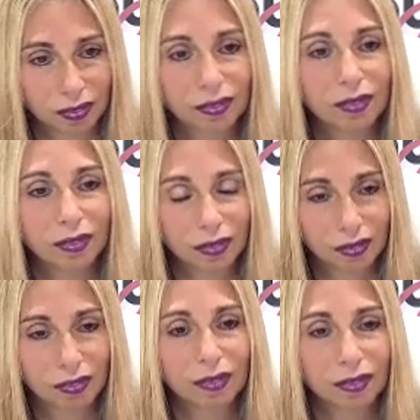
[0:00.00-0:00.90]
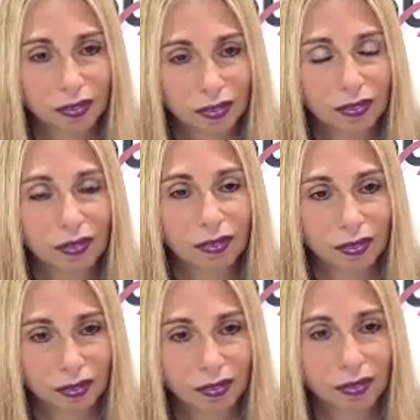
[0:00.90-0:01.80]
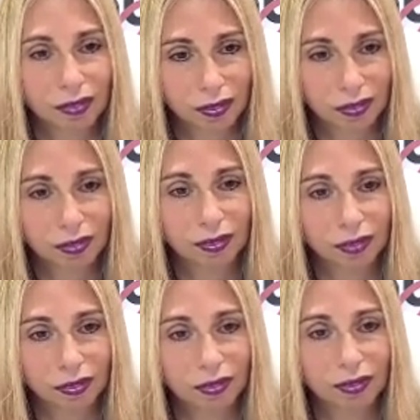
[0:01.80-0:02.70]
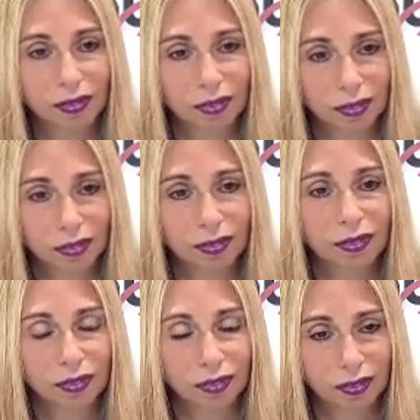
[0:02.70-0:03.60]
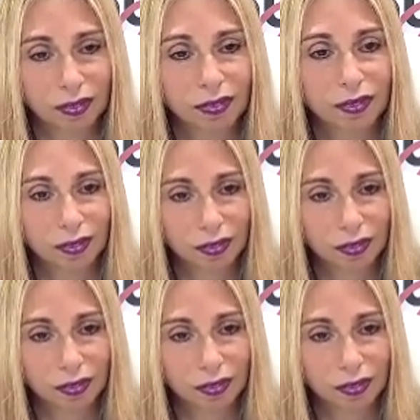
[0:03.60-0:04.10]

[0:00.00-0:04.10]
(silent)